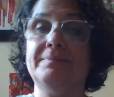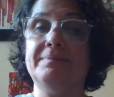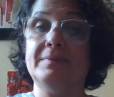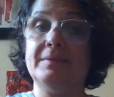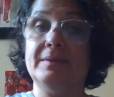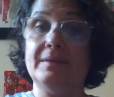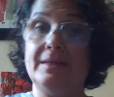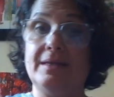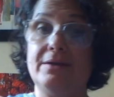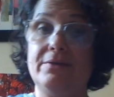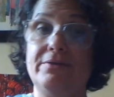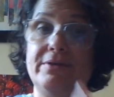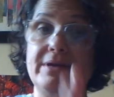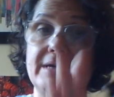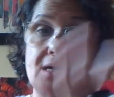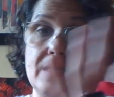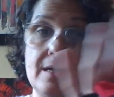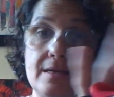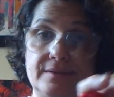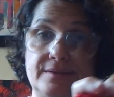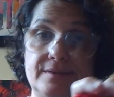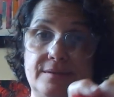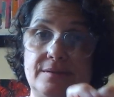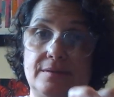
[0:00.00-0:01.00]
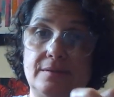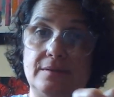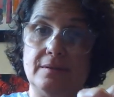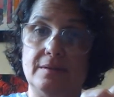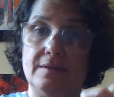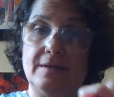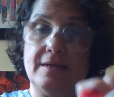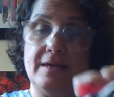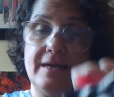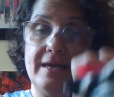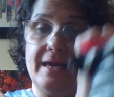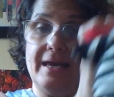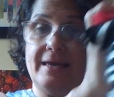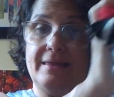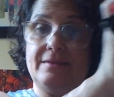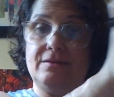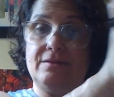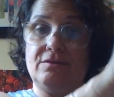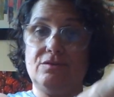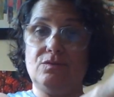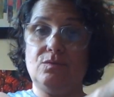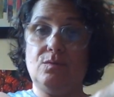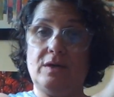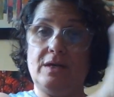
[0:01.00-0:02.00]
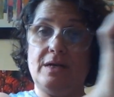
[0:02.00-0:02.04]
There he is. And there's one